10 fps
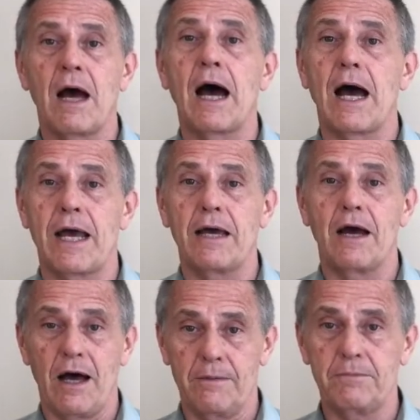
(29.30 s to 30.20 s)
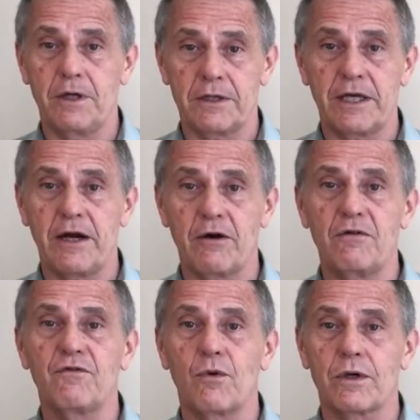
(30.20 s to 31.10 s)
Hi, I'm Doug
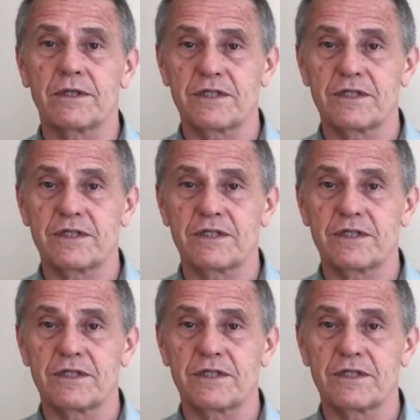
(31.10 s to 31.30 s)
Carroll for